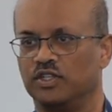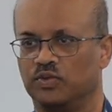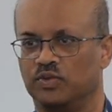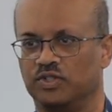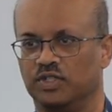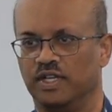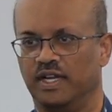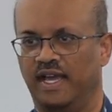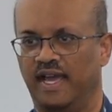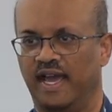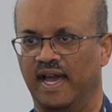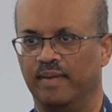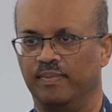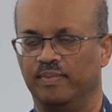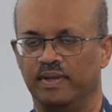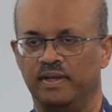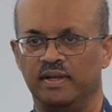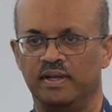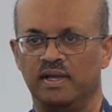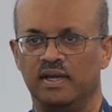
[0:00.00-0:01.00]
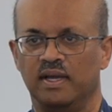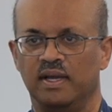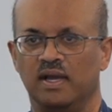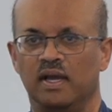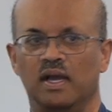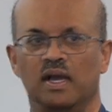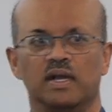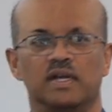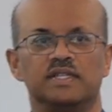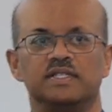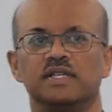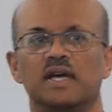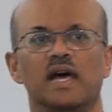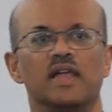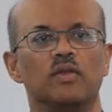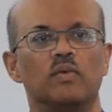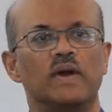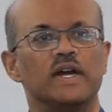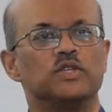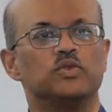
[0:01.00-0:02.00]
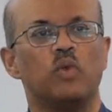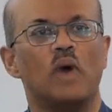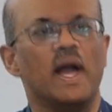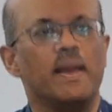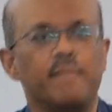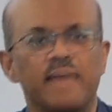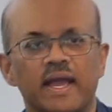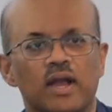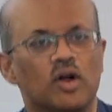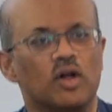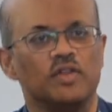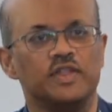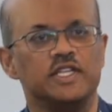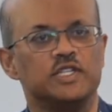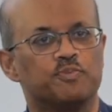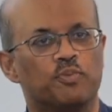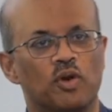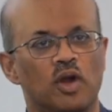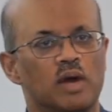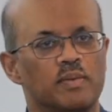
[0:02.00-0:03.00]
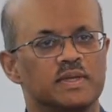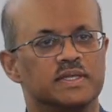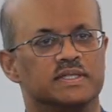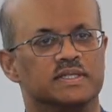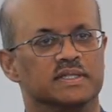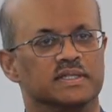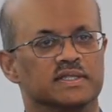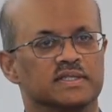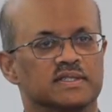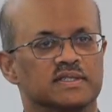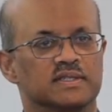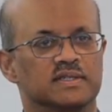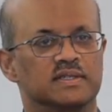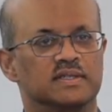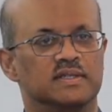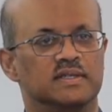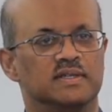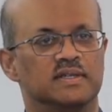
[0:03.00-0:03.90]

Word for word: this was going to happen, because otherwise, why make all these promises?